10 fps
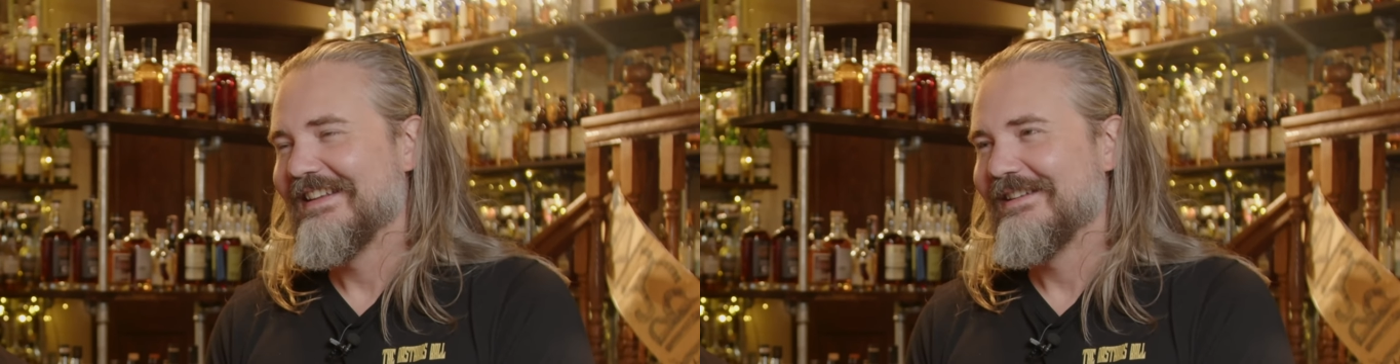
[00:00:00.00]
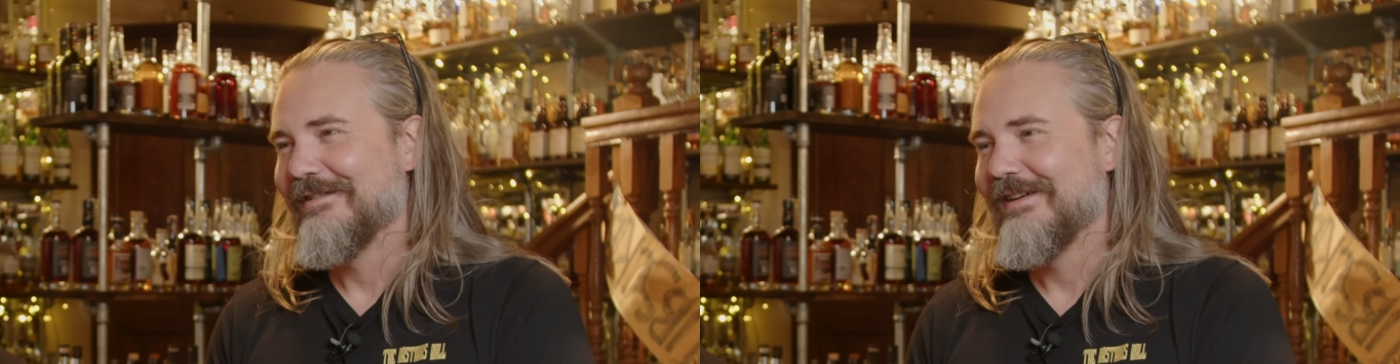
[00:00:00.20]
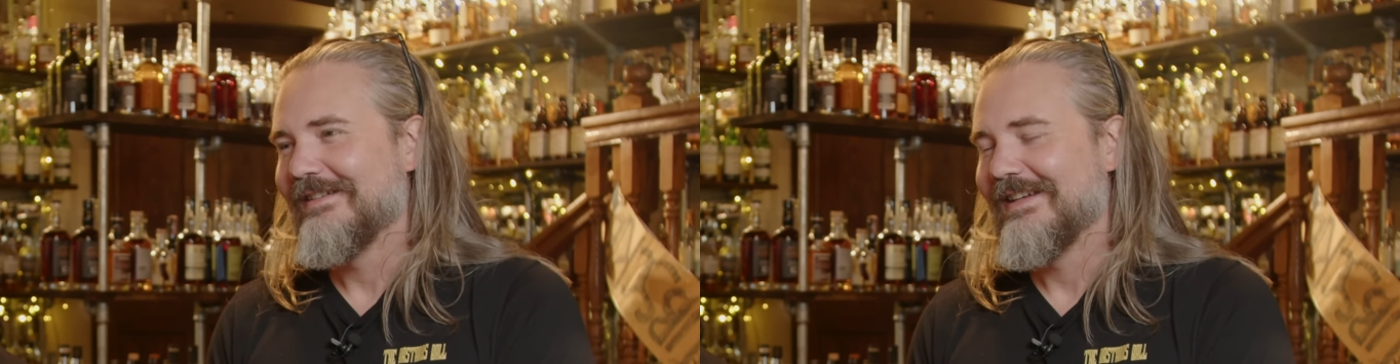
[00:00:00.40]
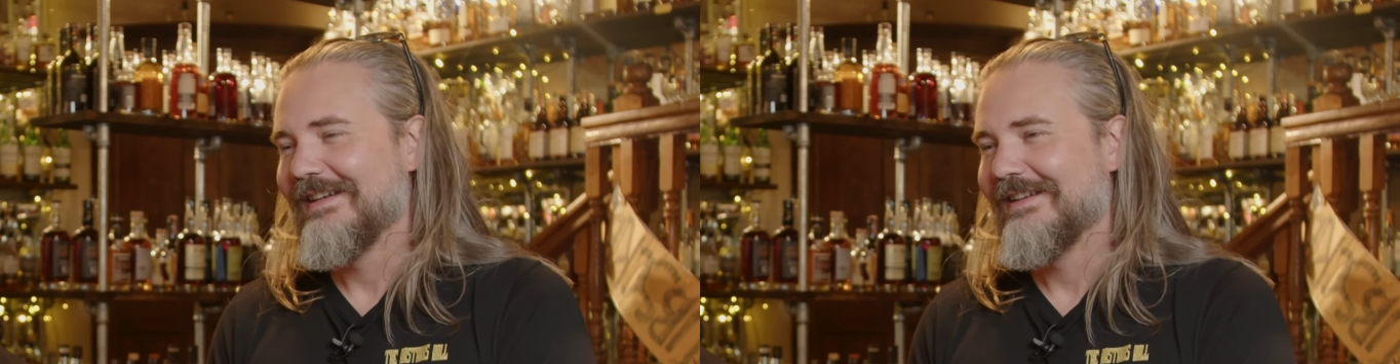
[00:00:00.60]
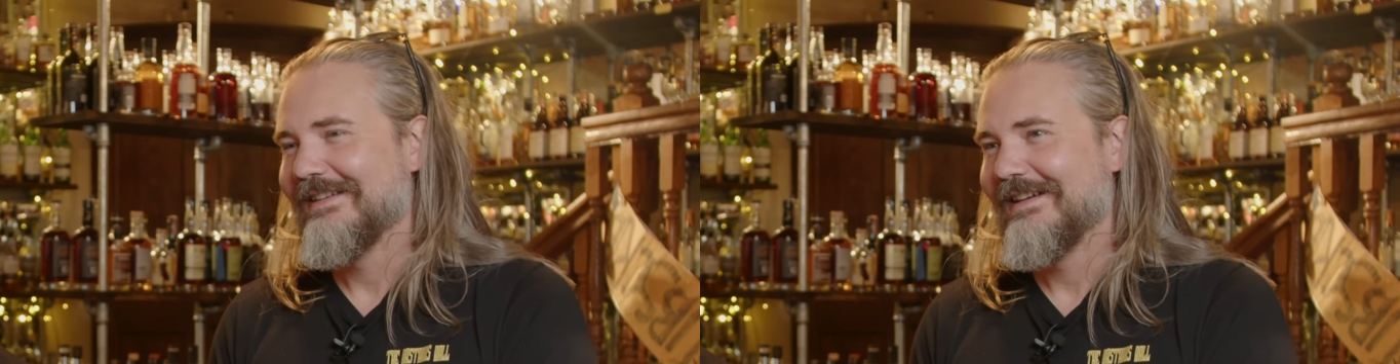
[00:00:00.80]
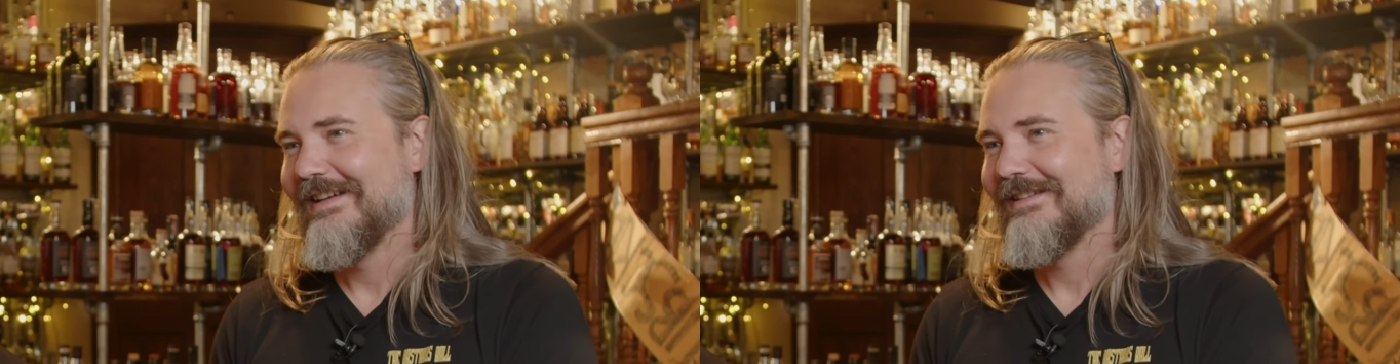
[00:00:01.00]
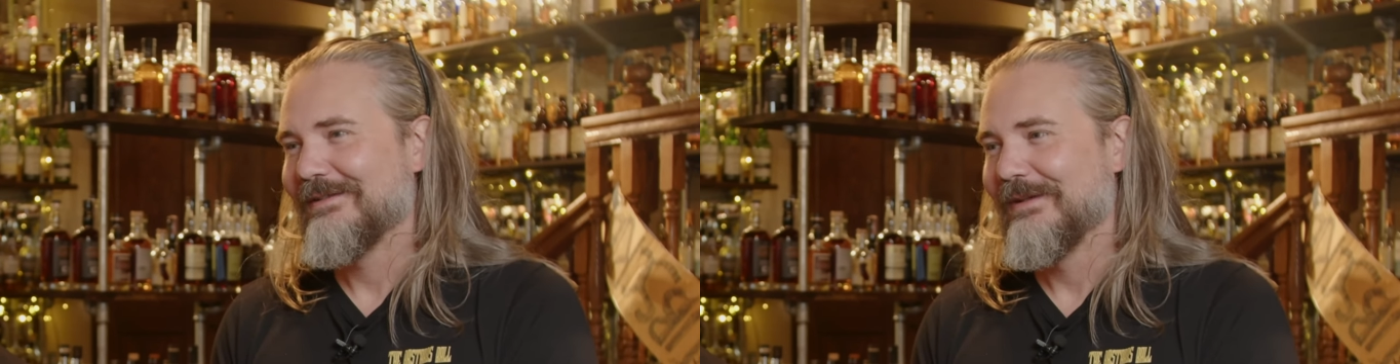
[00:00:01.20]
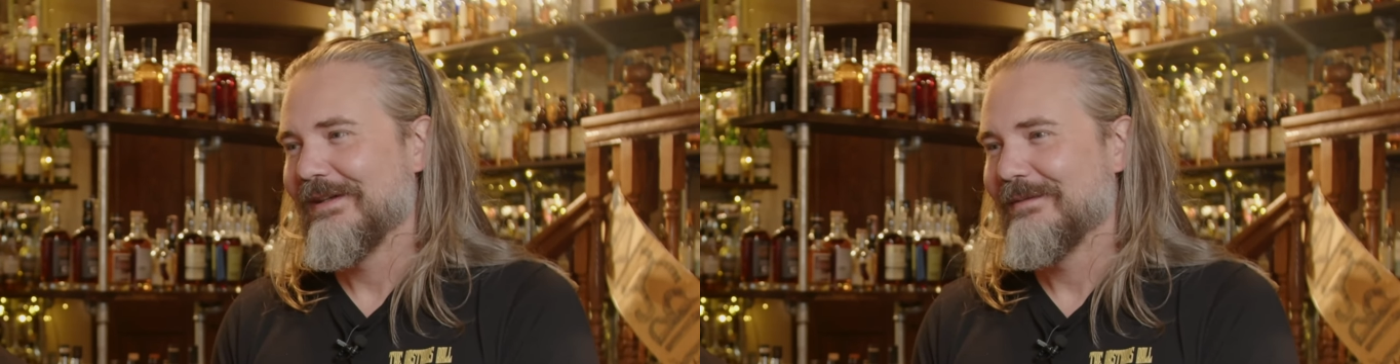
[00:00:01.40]
they drink tea that ain't
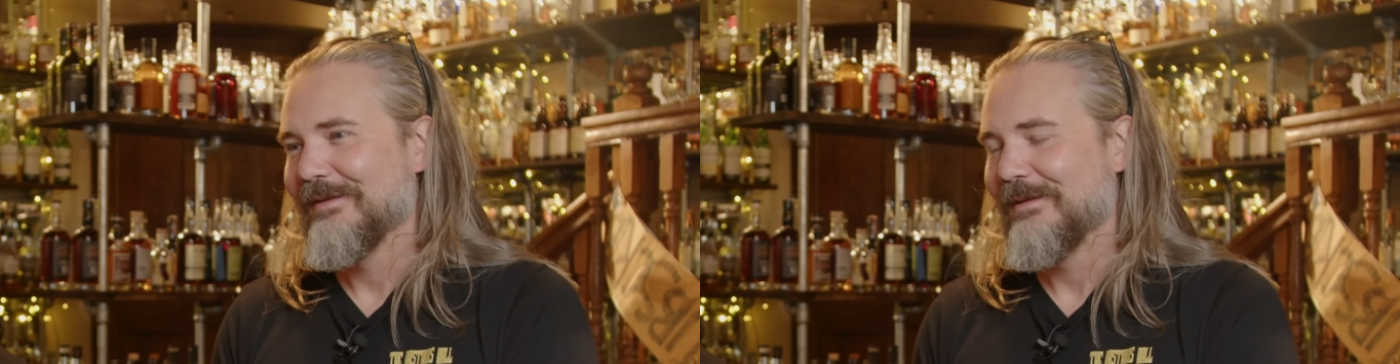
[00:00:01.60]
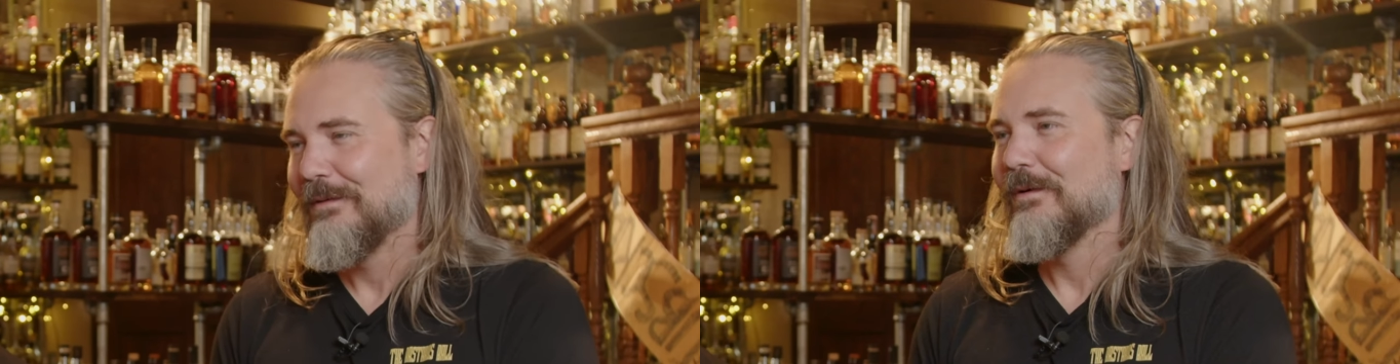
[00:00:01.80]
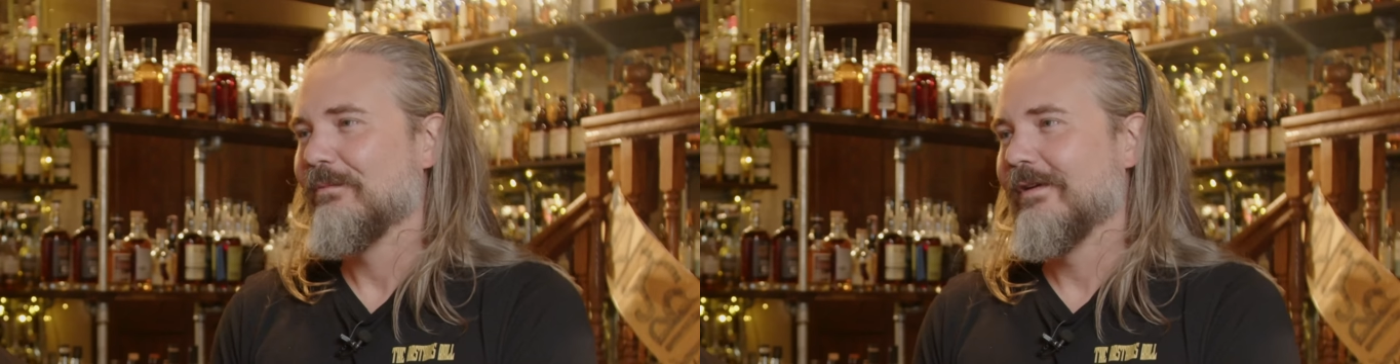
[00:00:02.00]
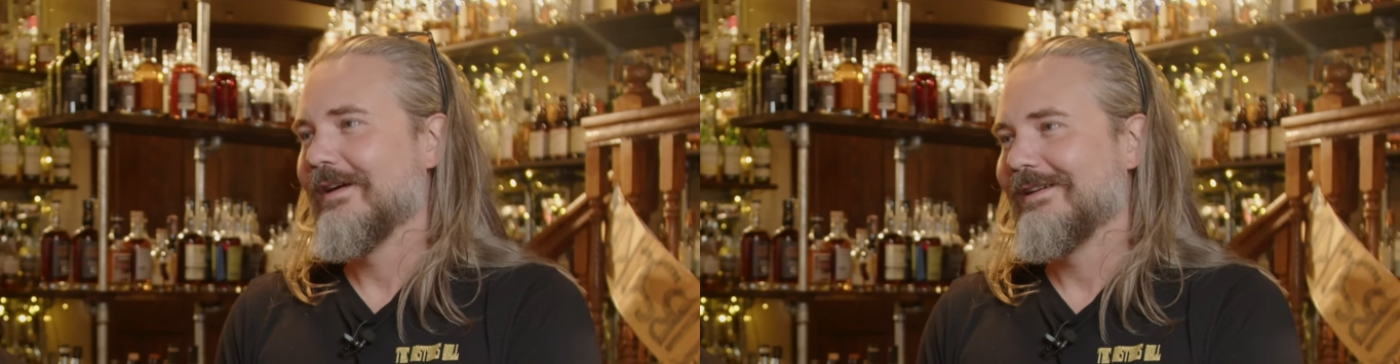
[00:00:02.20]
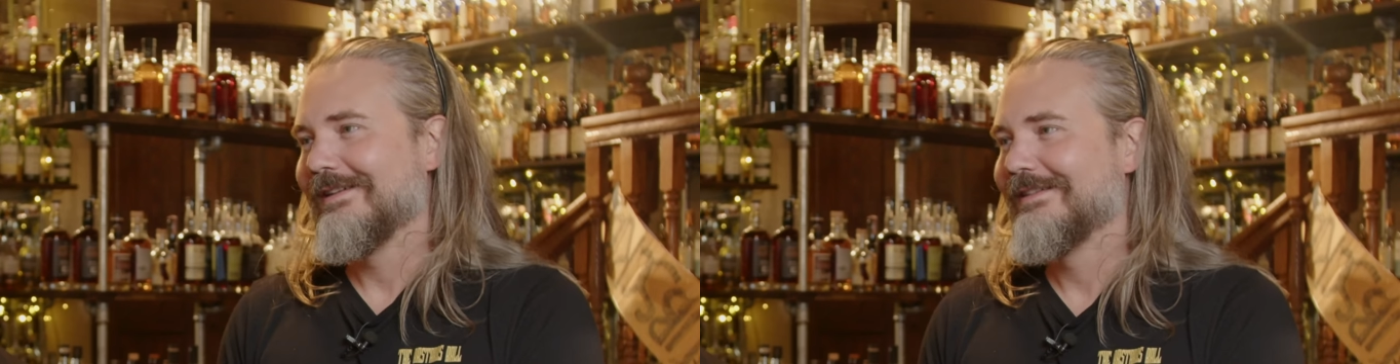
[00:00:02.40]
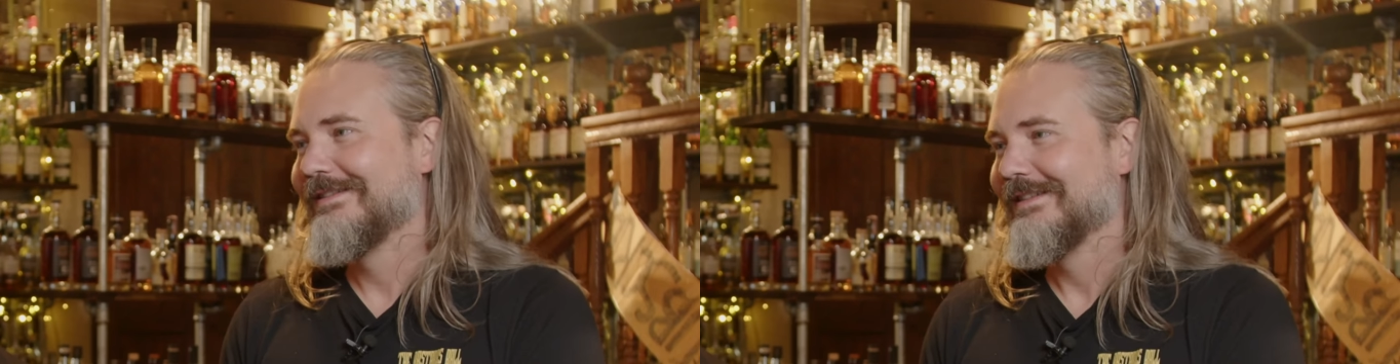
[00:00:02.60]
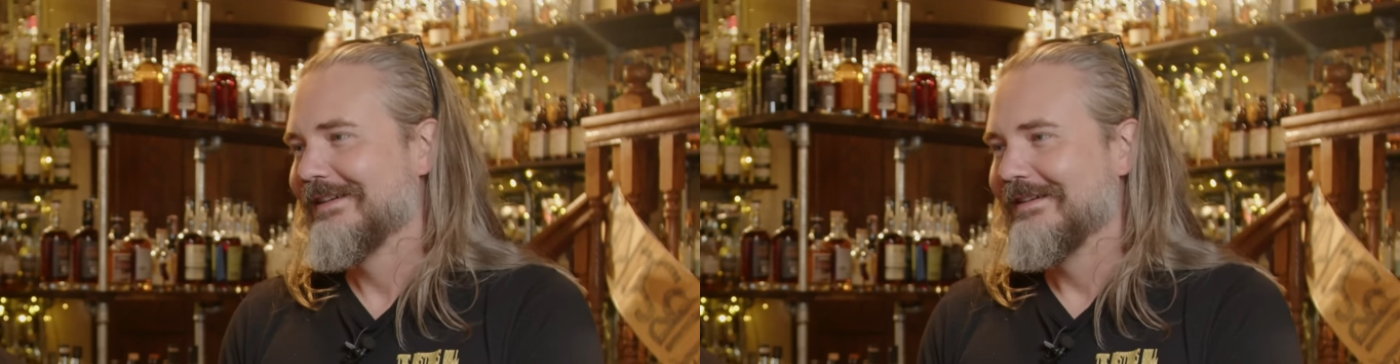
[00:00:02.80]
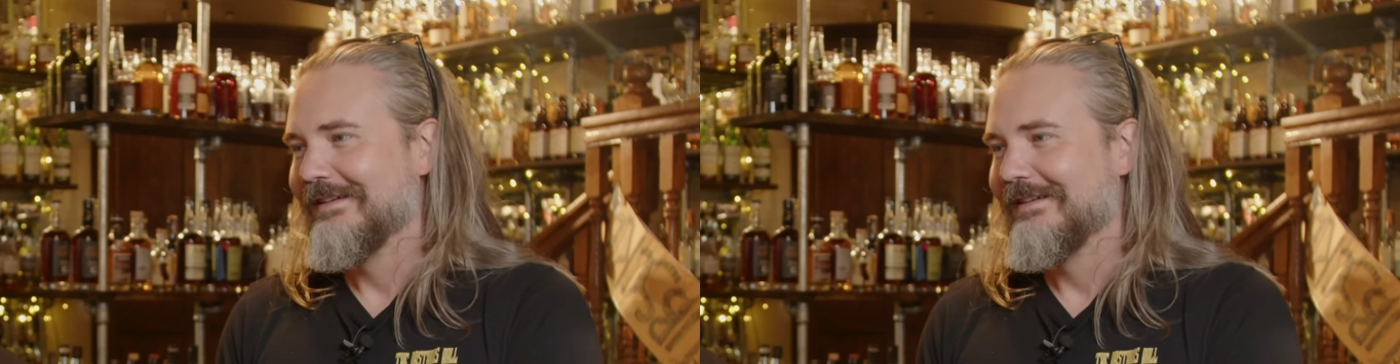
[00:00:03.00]
sweet, but the cornbread is.